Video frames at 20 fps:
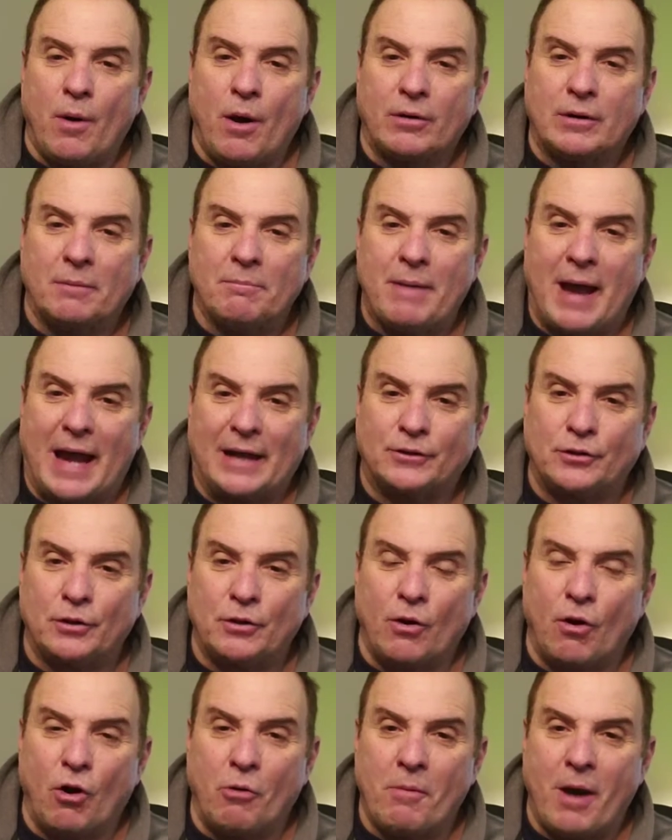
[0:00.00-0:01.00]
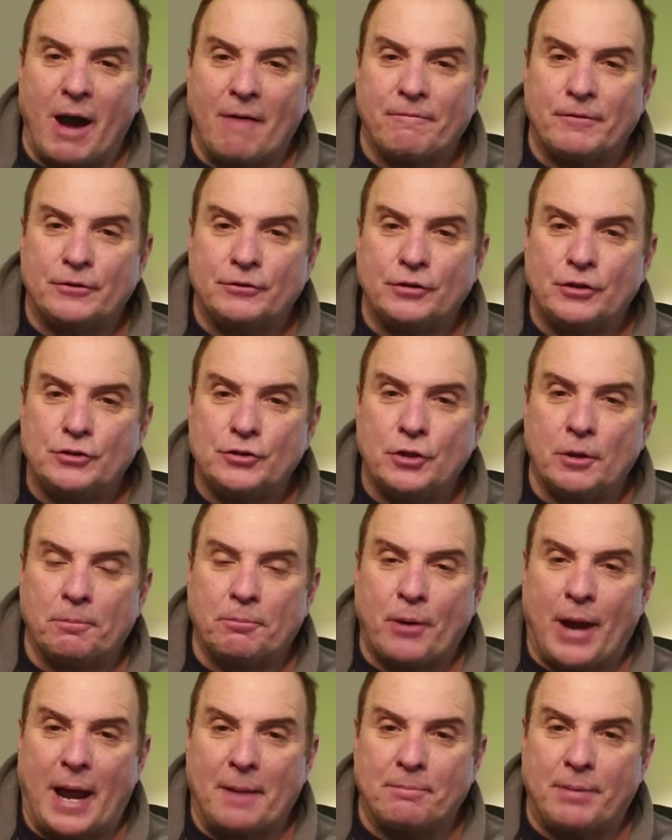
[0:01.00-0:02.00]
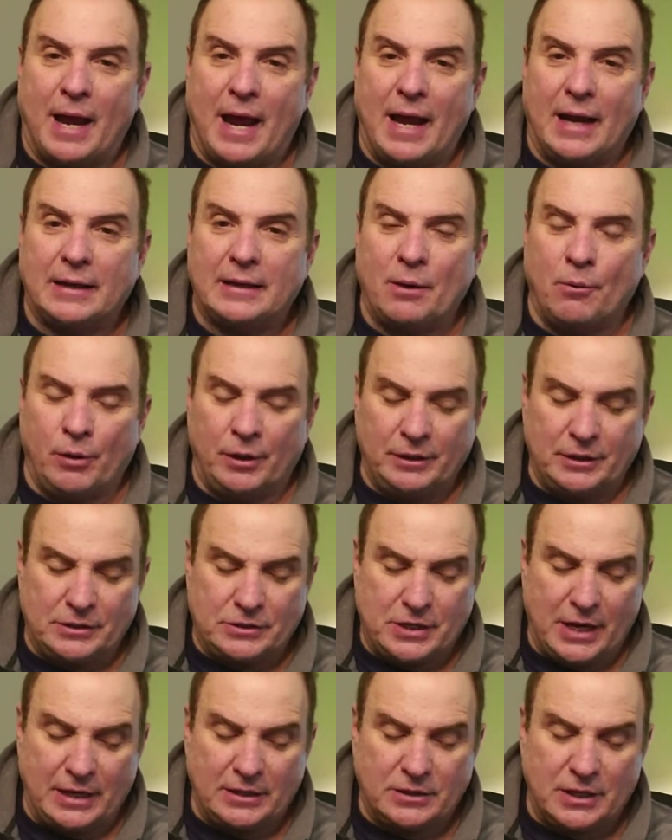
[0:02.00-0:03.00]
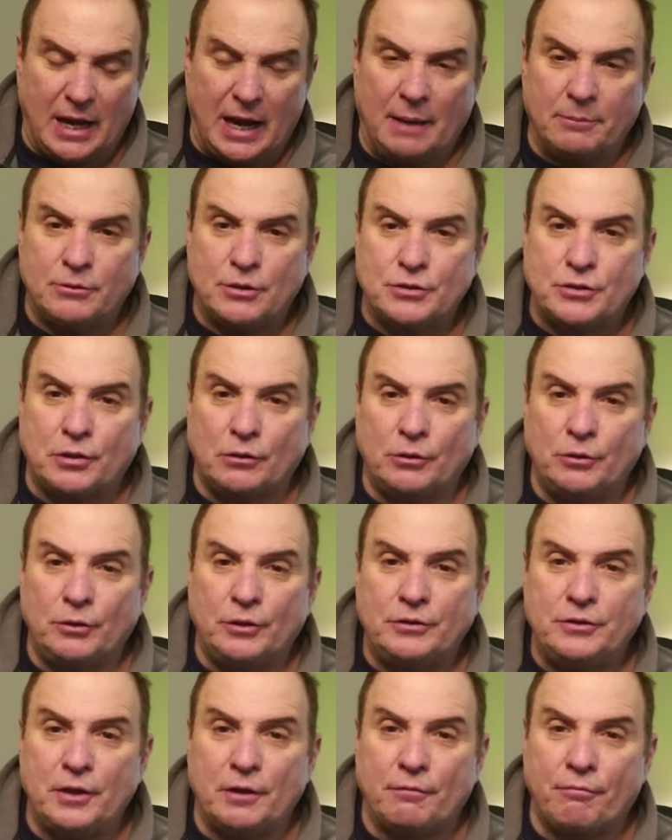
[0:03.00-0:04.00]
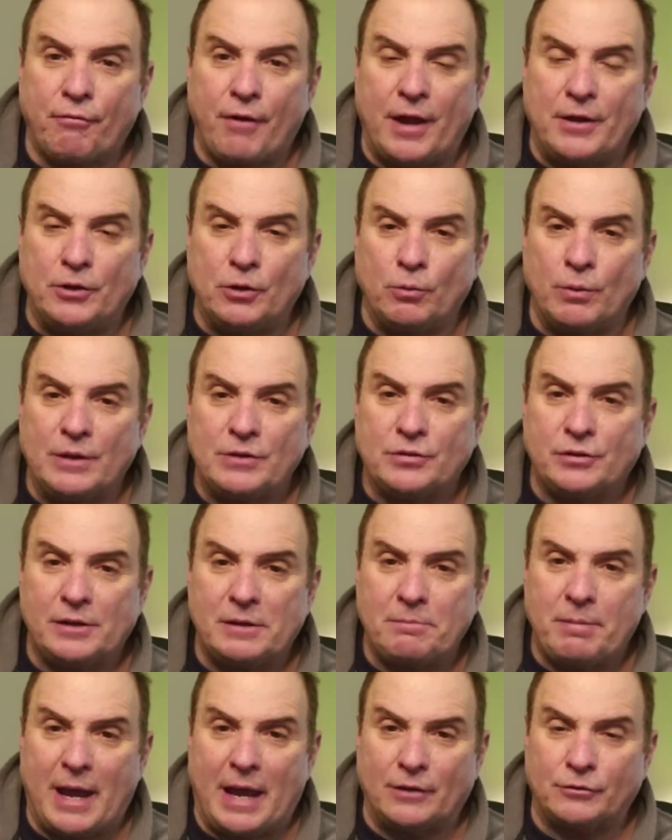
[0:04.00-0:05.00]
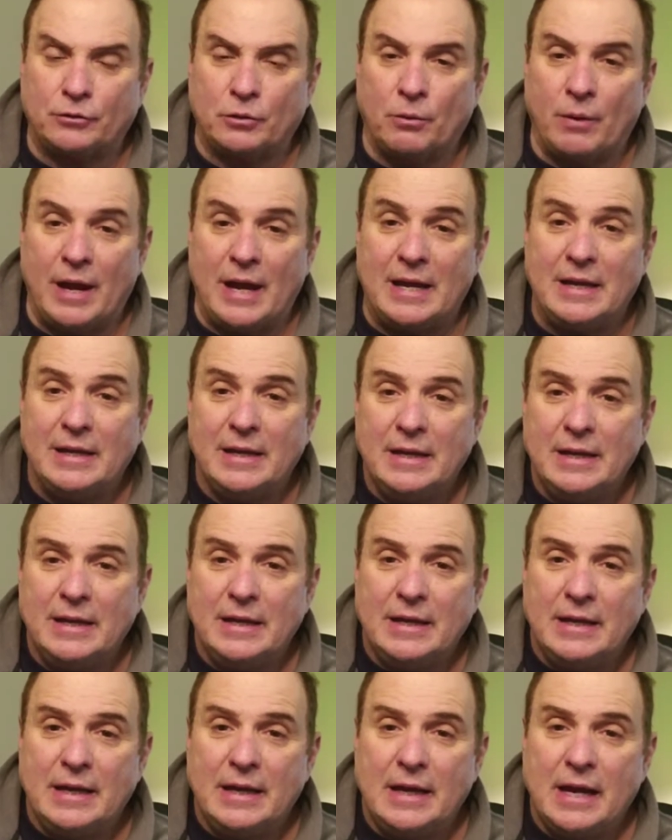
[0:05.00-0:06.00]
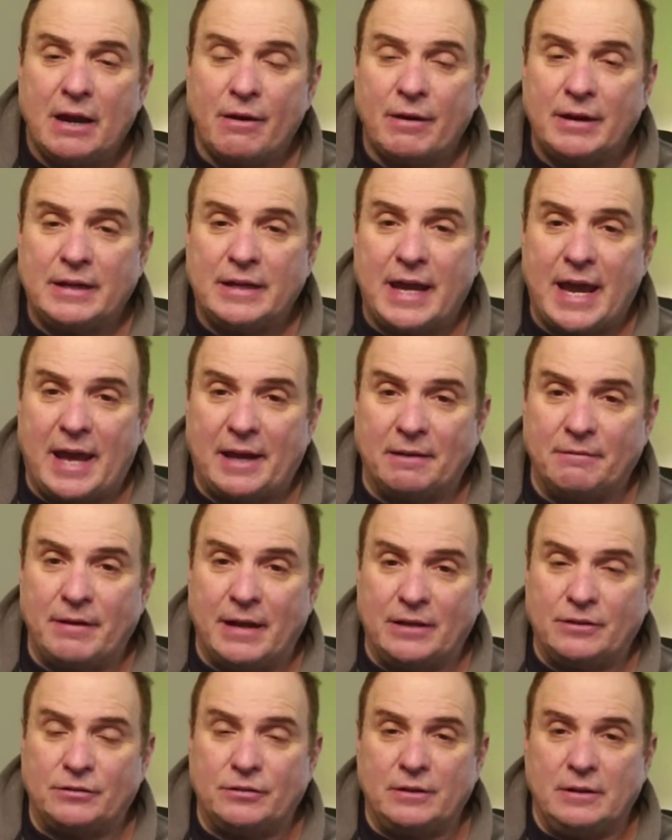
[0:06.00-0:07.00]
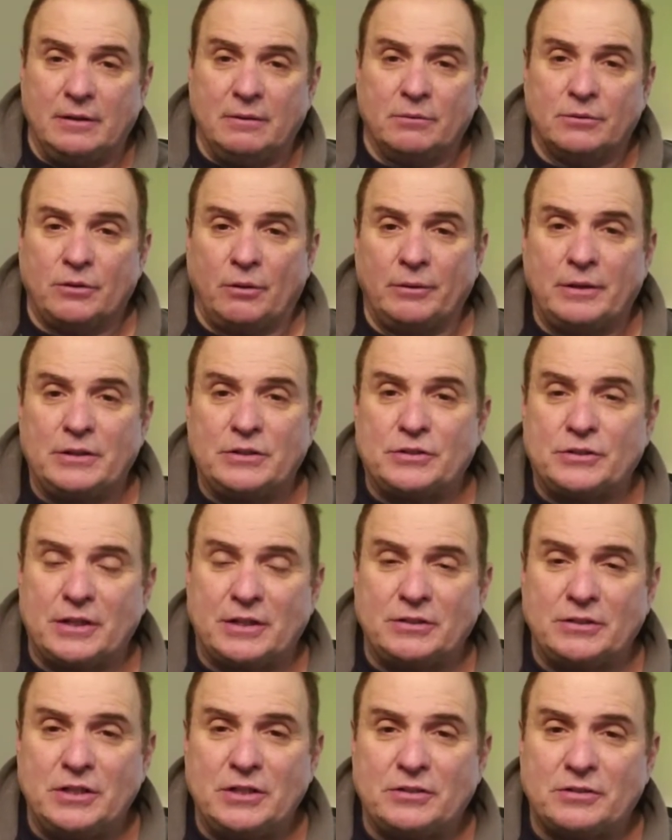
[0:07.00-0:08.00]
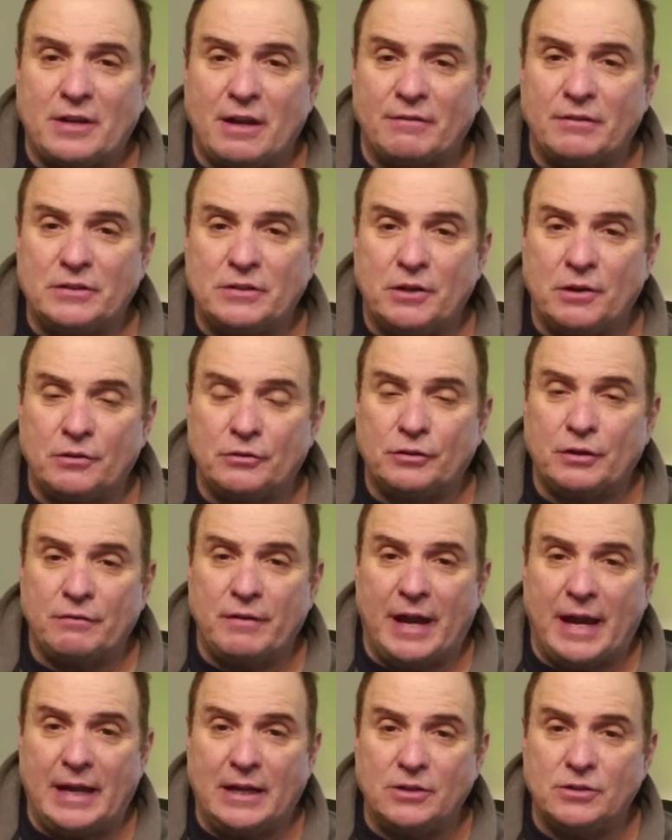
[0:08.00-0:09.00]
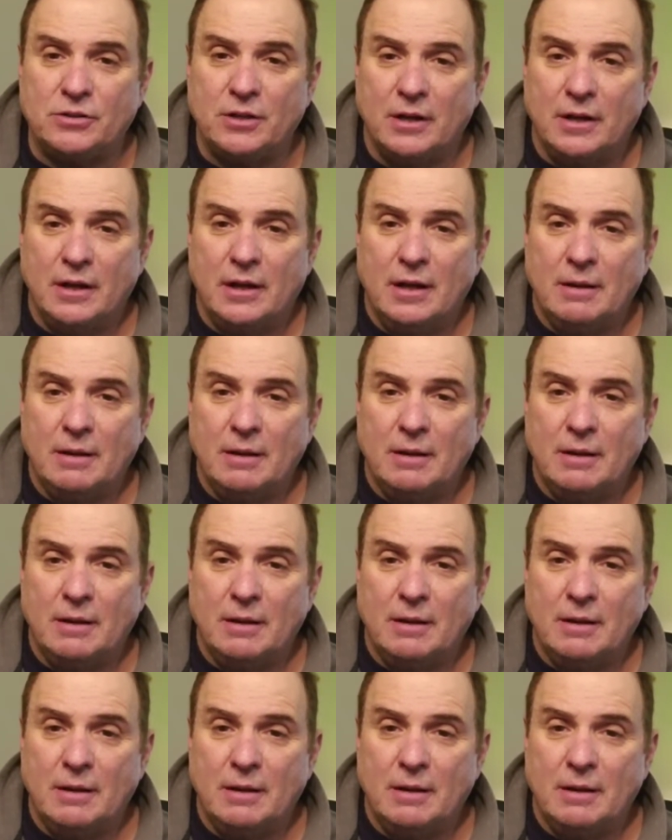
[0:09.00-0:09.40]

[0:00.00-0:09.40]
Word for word: Welcome back to the home office. It's your Pratte Pack. I wanted to take time to salute a dear friend who recently passed away, Harry Canavesi, who's only 67 years of age.